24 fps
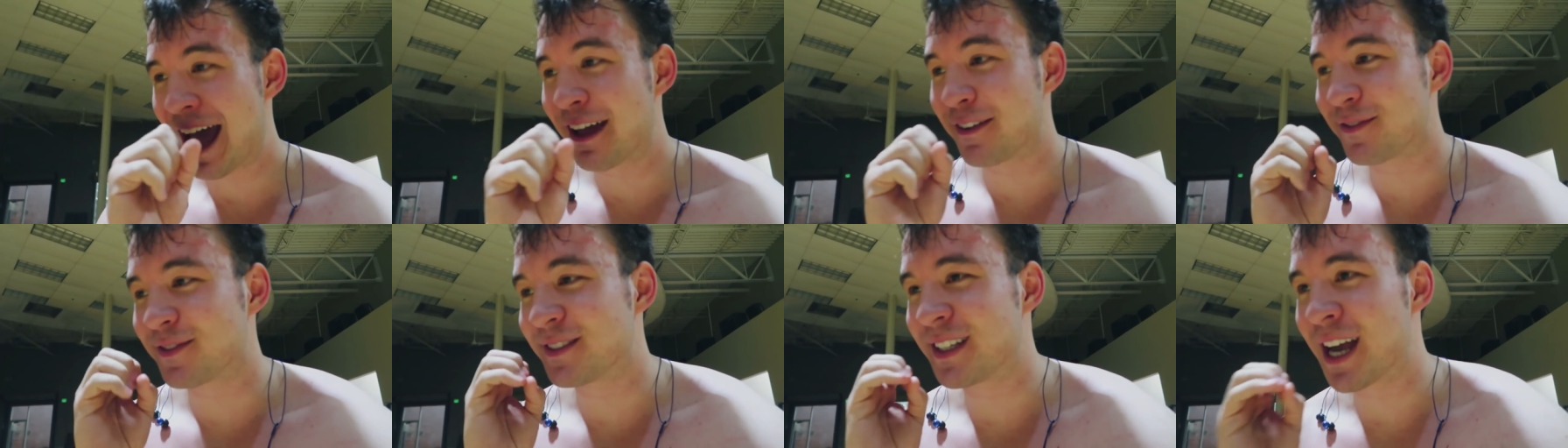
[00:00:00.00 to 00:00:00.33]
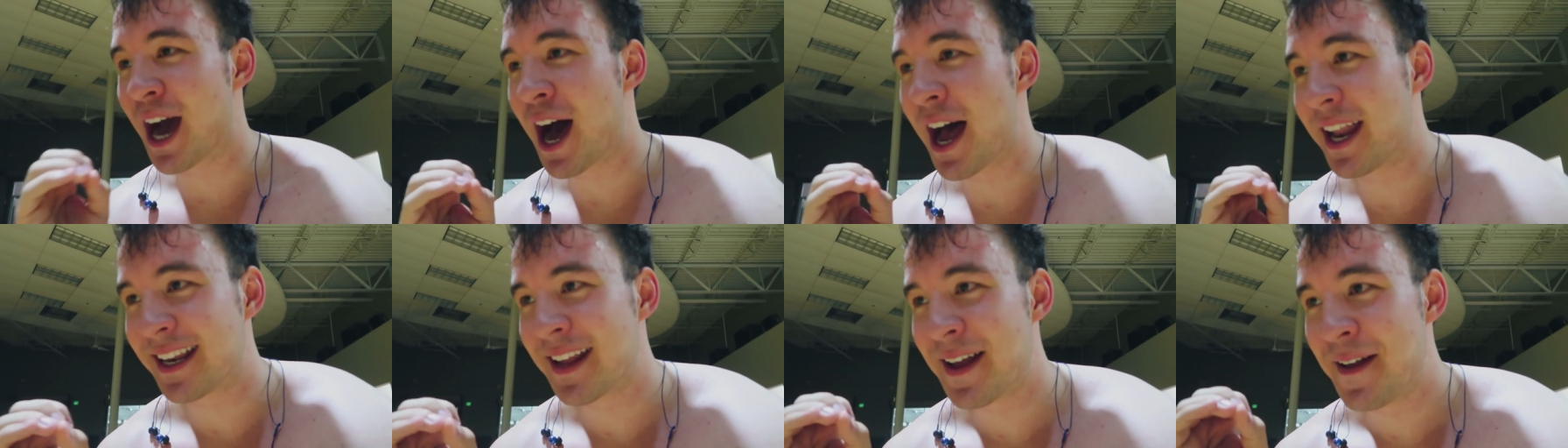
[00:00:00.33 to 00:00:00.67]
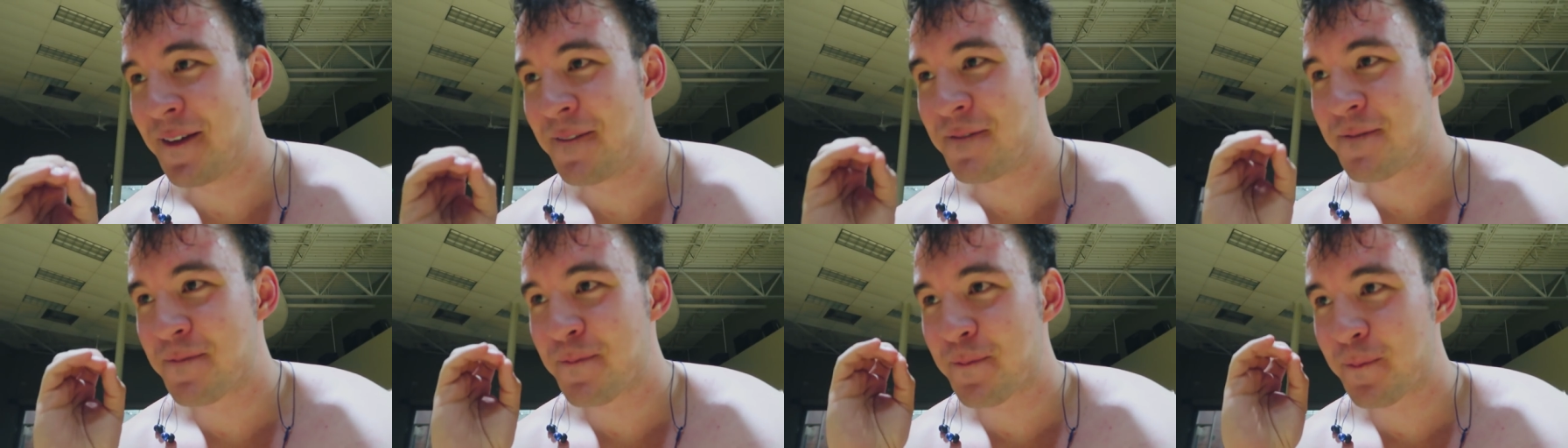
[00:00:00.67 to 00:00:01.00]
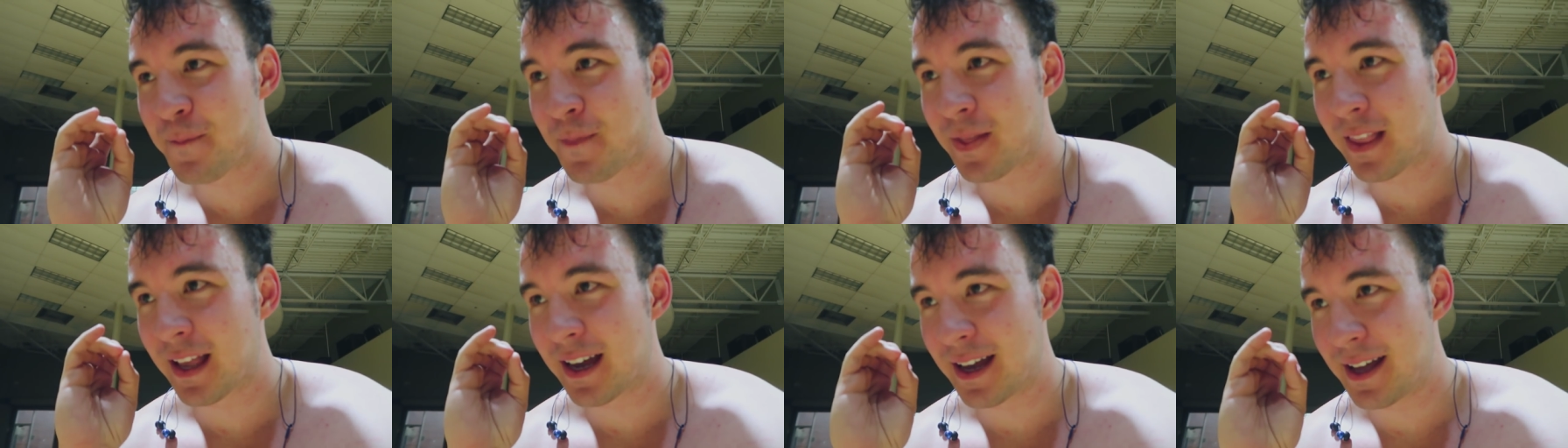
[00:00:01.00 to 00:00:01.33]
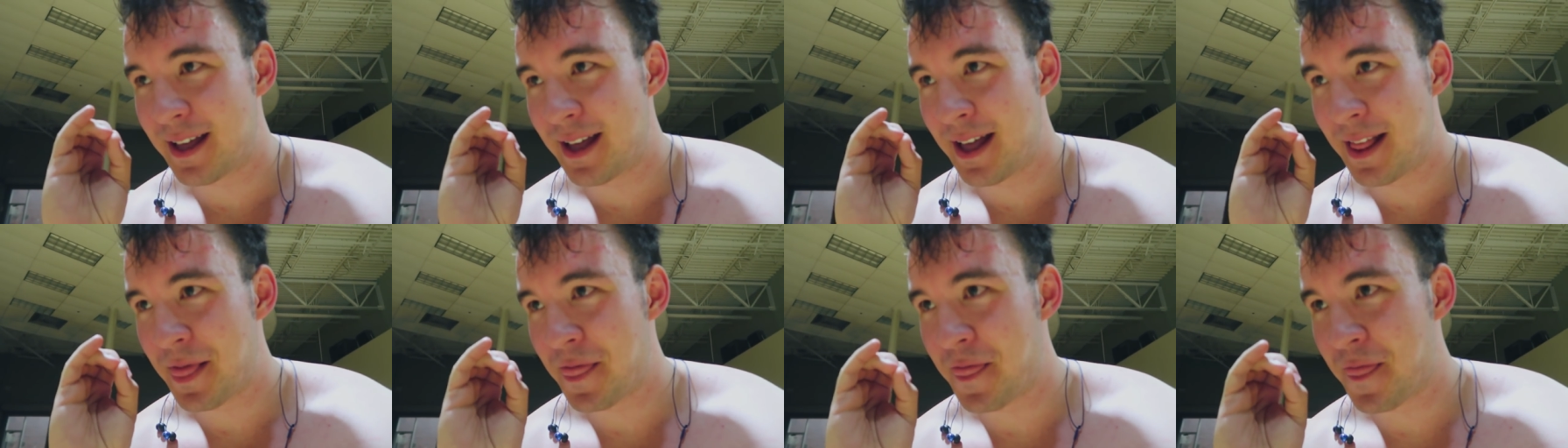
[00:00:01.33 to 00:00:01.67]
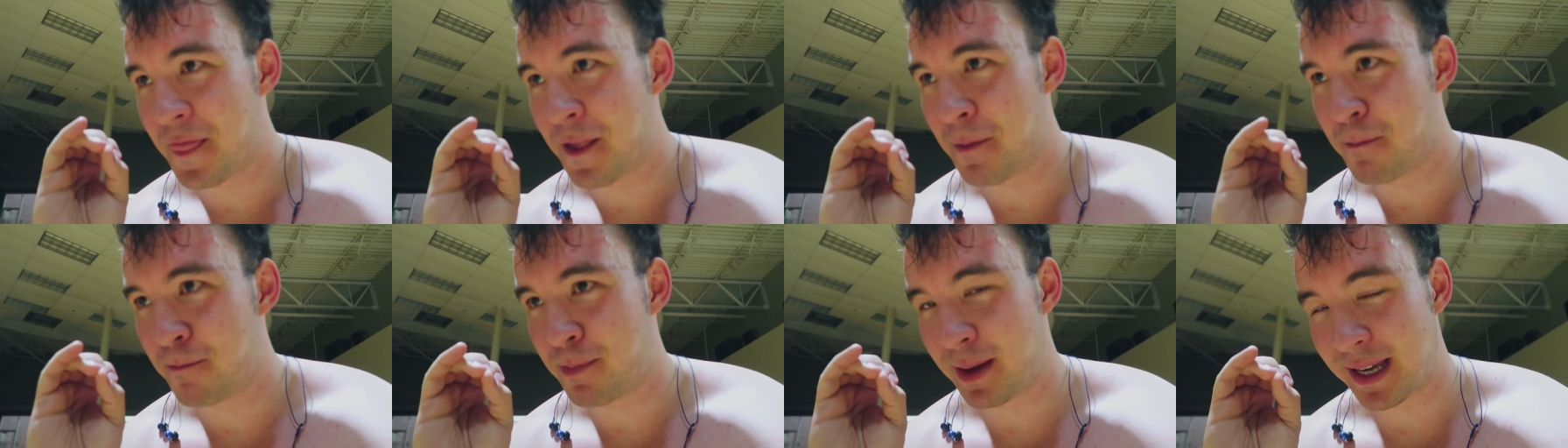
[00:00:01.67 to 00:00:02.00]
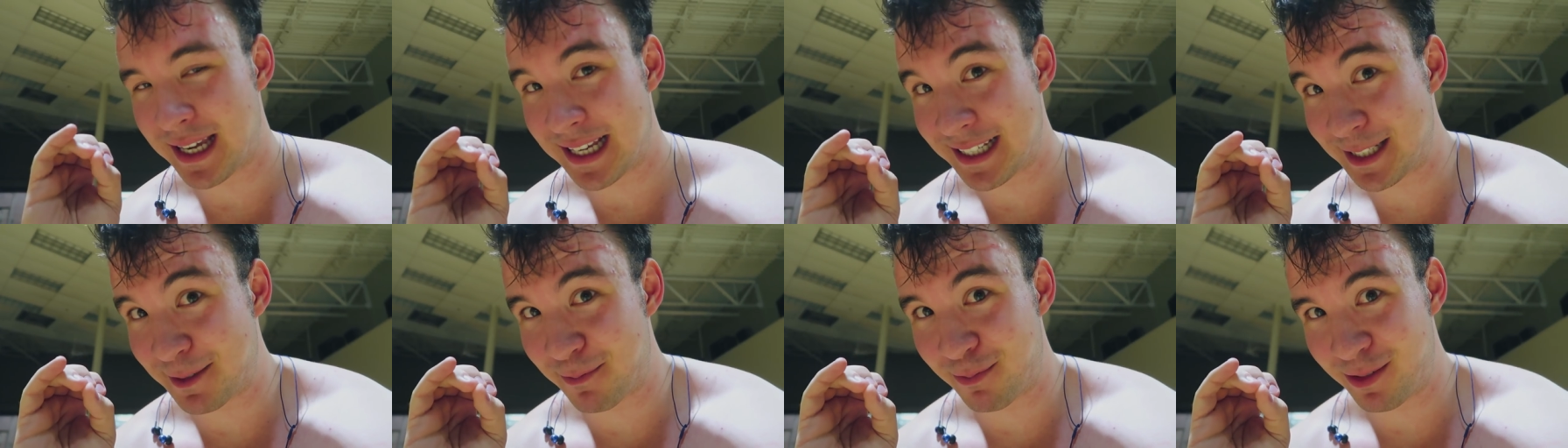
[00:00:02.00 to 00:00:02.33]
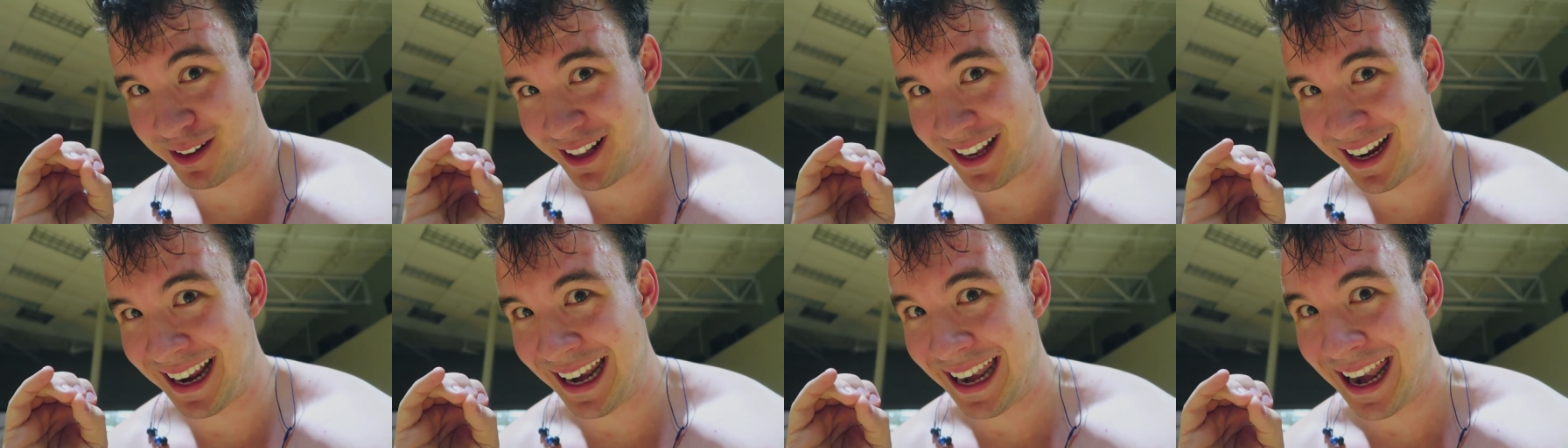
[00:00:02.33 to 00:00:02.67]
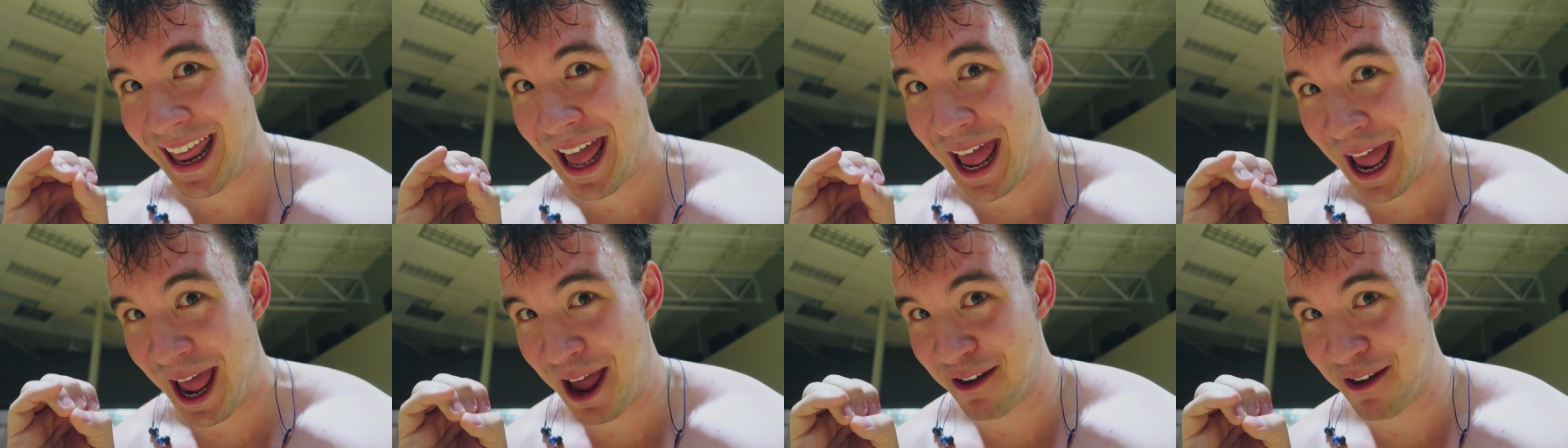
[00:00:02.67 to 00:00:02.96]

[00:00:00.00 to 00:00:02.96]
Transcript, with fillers: I've got the biggest plan